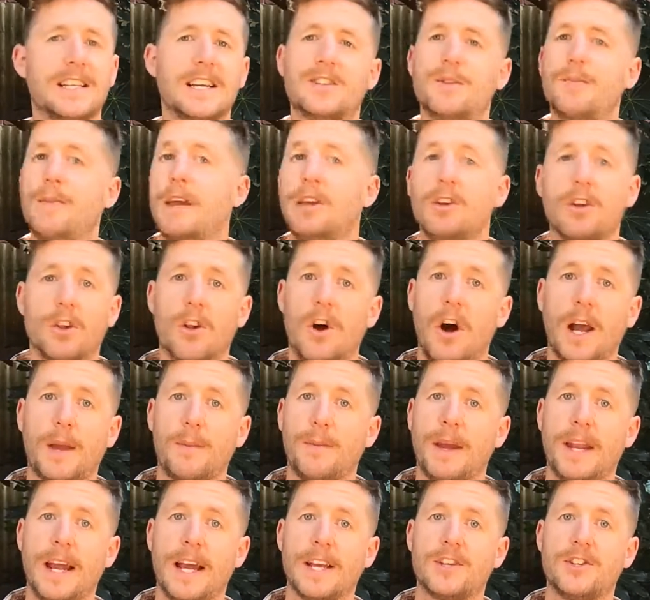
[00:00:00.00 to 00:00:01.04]
doesn't mean you
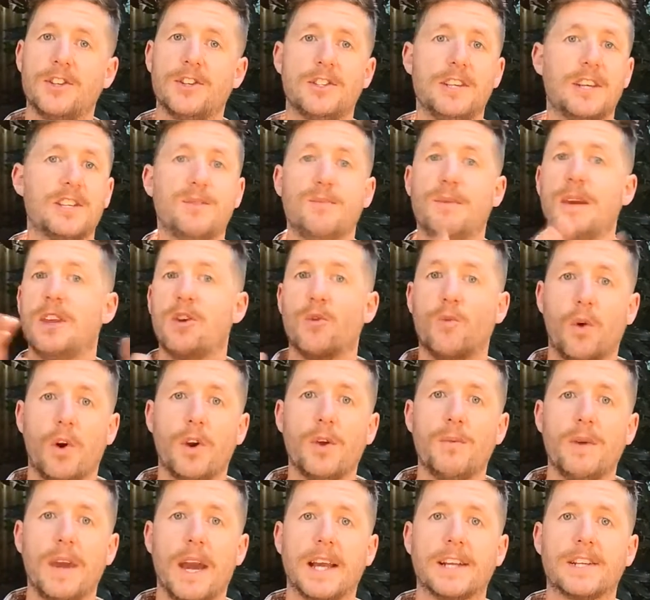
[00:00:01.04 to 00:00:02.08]
like being anxious, doesn't mean you
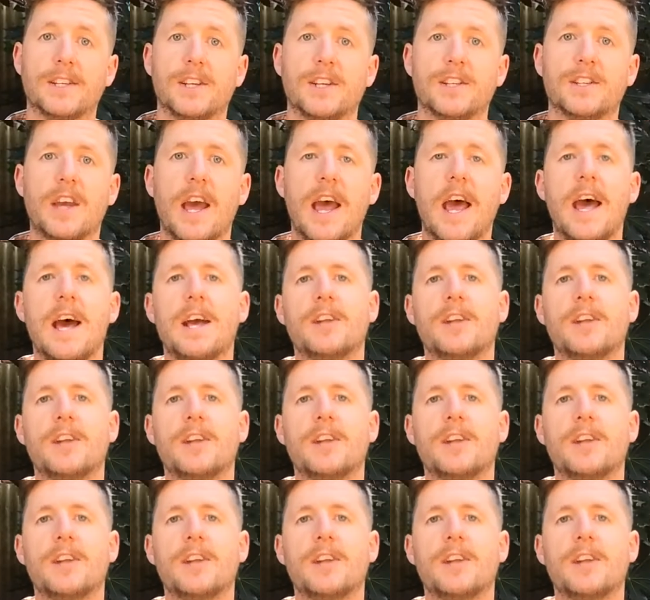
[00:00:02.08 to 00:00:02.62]
want to be anxious,